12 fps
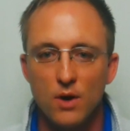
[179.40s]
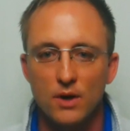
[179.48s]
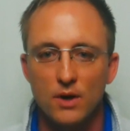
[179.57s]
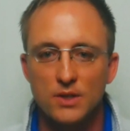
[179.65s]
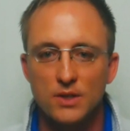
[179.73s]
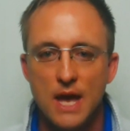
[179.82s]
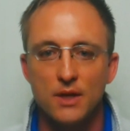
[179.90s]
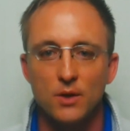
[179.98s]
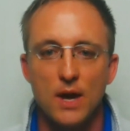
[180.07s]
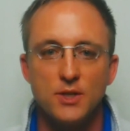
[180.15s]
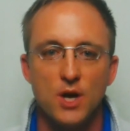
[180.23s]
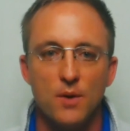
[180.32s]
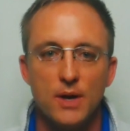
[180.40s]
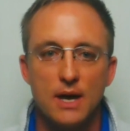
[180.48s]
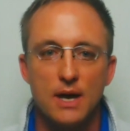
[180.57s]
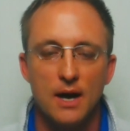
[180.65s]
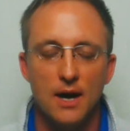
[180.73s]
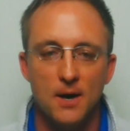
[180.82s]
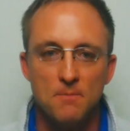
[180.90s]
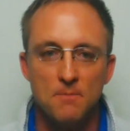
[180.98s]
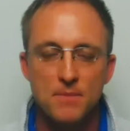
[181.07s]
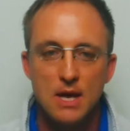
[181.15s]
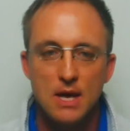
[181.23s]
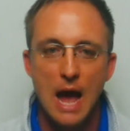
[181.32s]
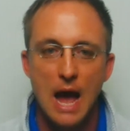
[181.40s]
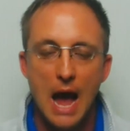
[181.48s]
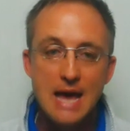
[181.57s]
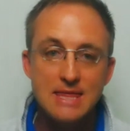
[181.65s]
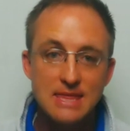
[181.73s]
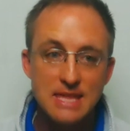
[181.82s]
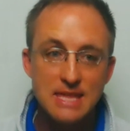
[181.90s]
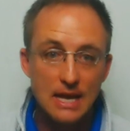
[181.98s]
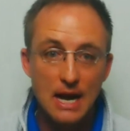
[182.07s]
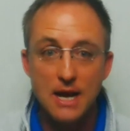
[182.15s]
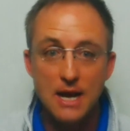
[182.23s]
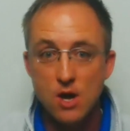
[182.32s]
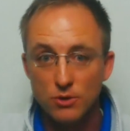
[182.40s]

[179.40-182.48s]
exactly right, Joey. I think that I know